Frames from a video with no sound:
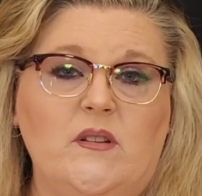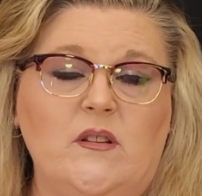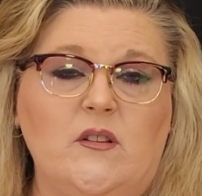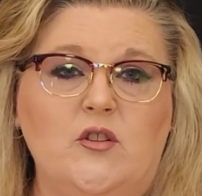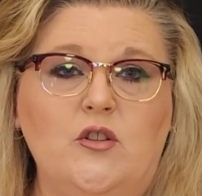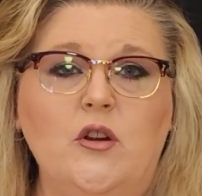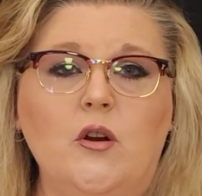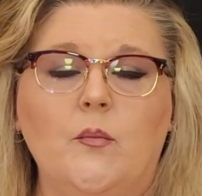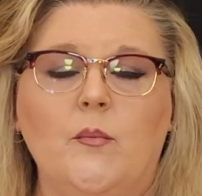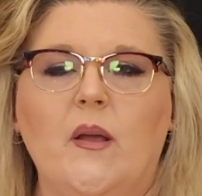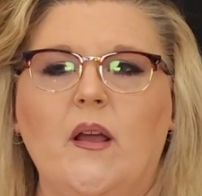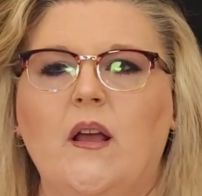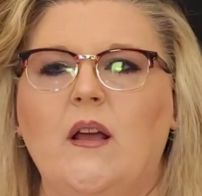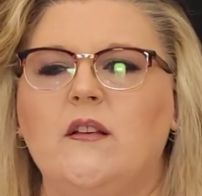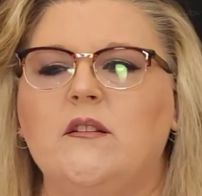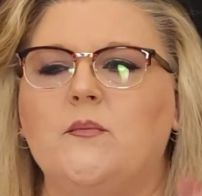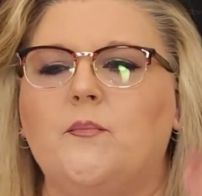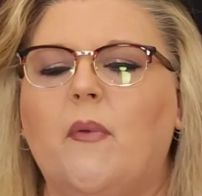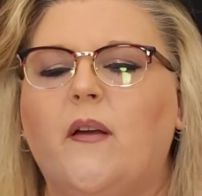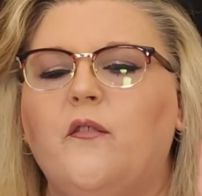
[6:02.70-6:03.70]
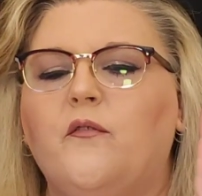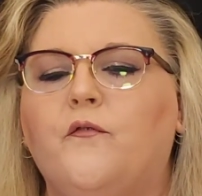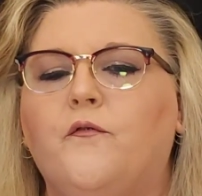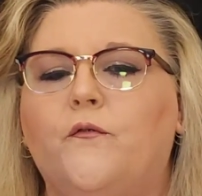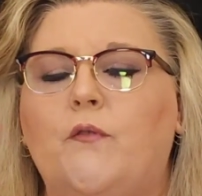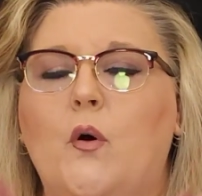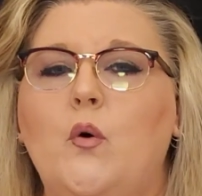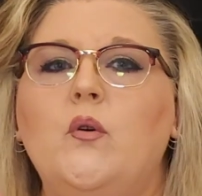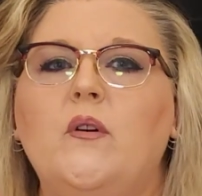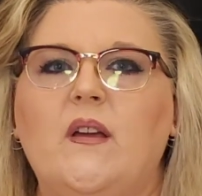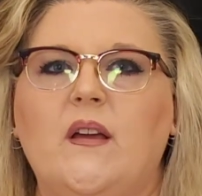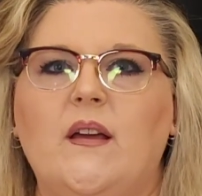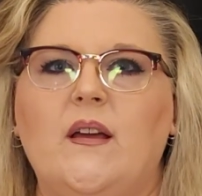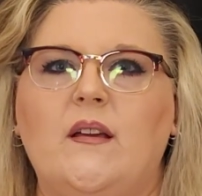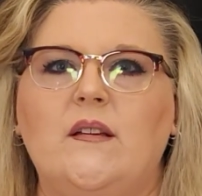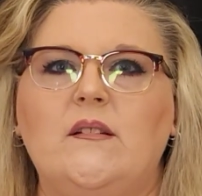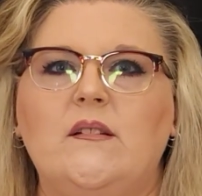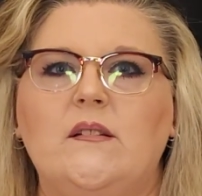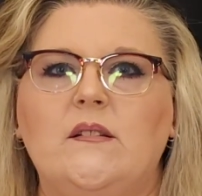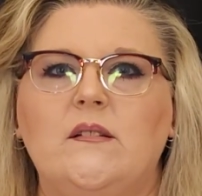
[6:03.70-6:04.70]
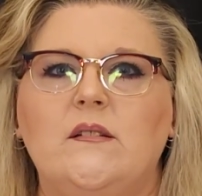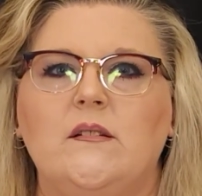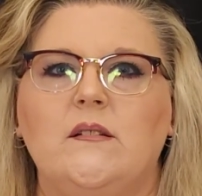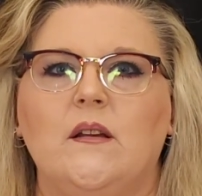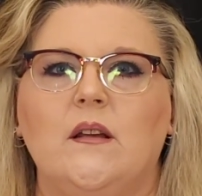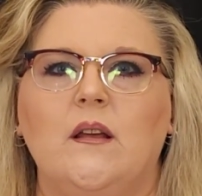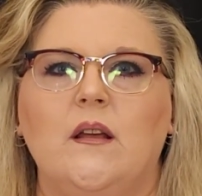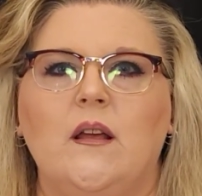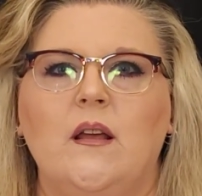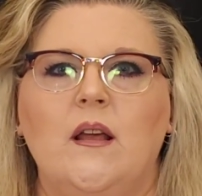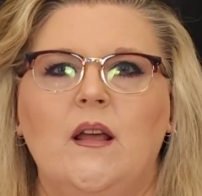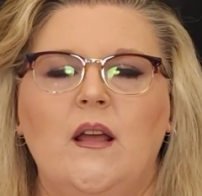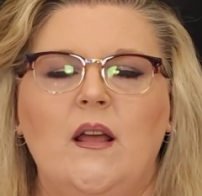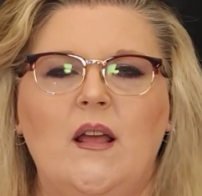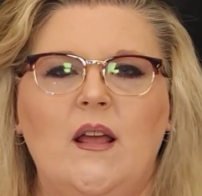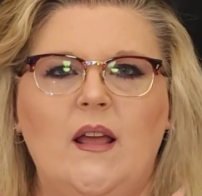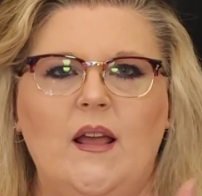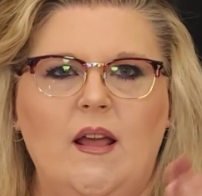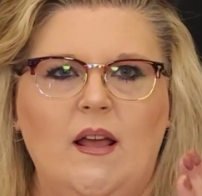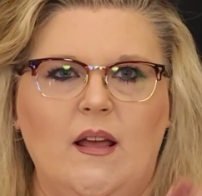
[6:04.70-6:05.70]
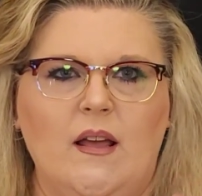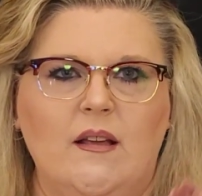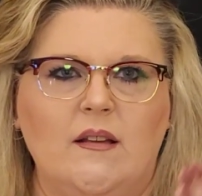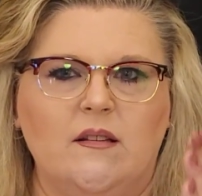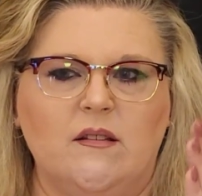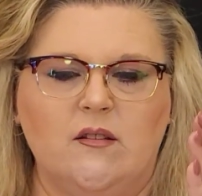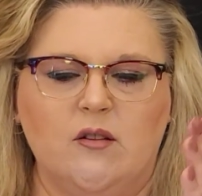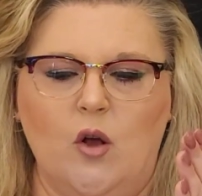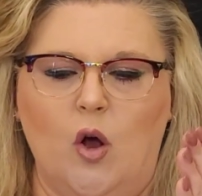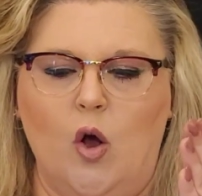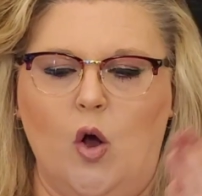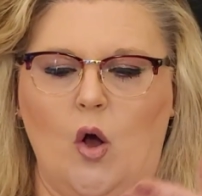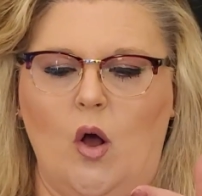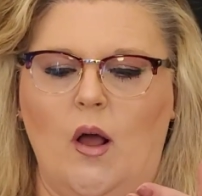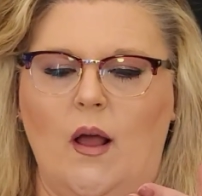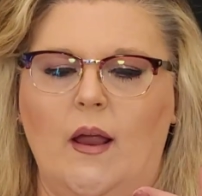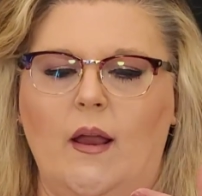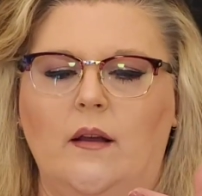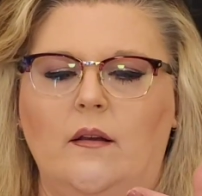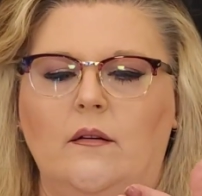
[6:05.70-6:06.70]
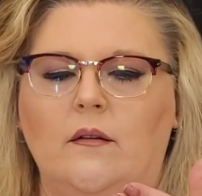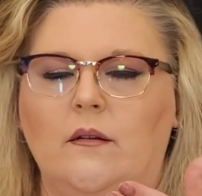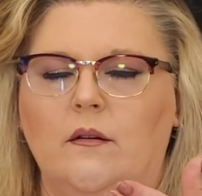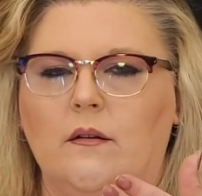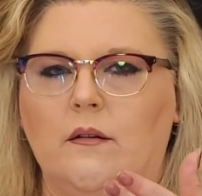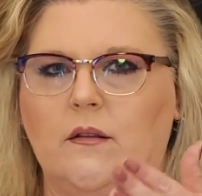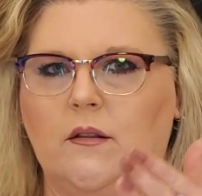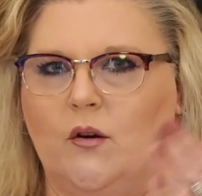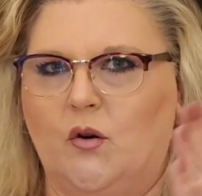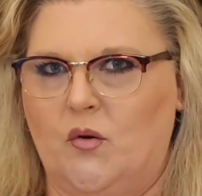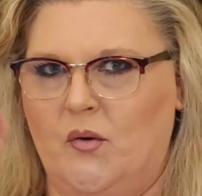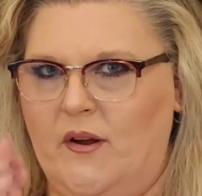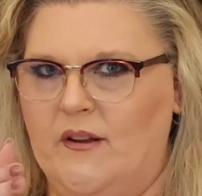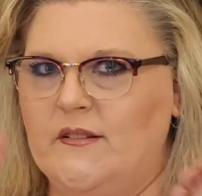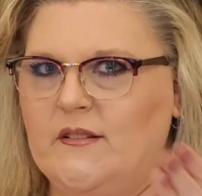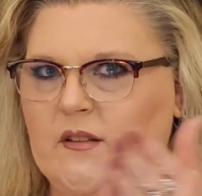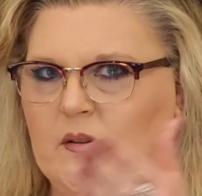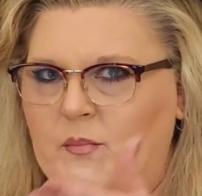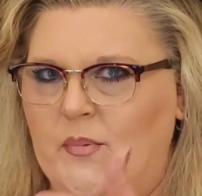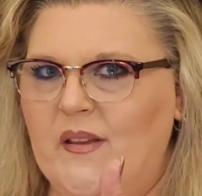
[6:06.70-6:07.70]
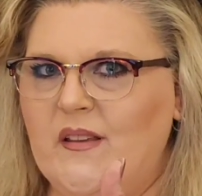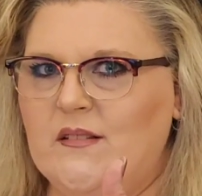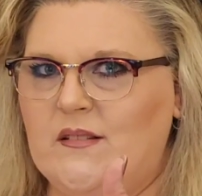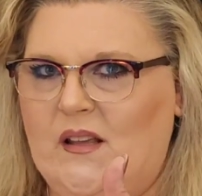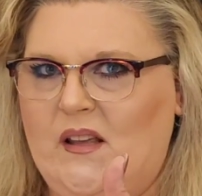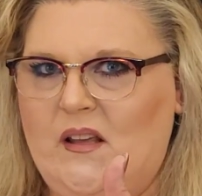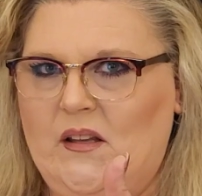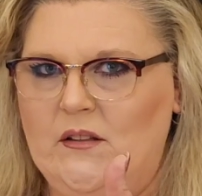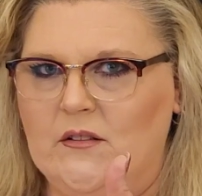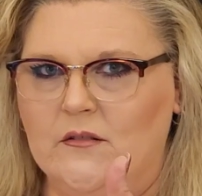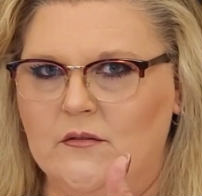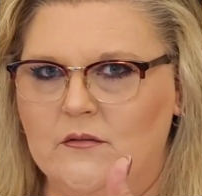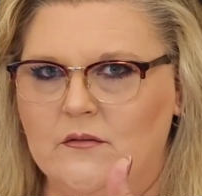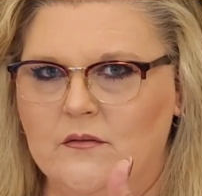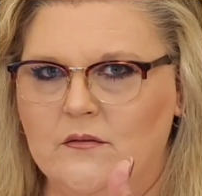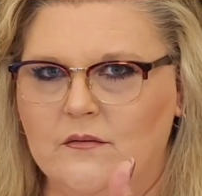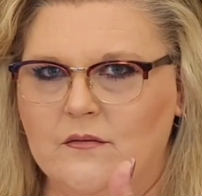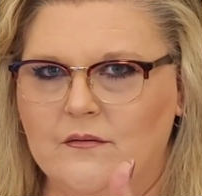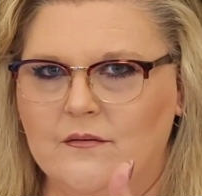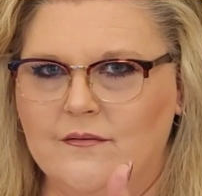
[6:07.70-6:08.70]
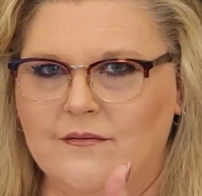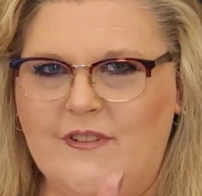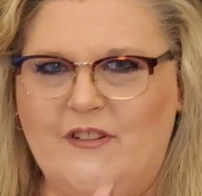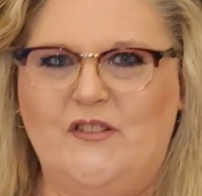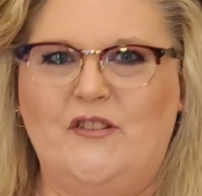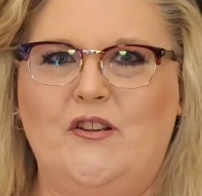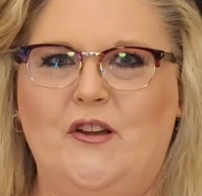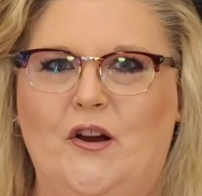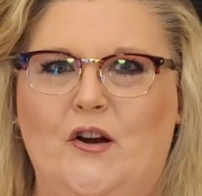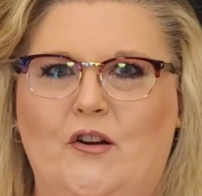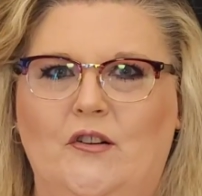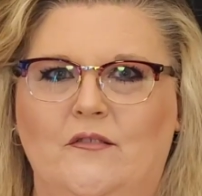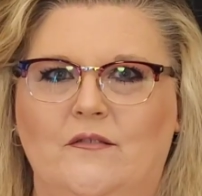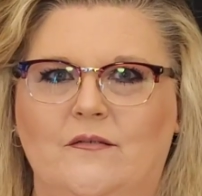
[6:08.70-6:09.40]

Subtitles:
this year because my focus is on the crazy busy this year.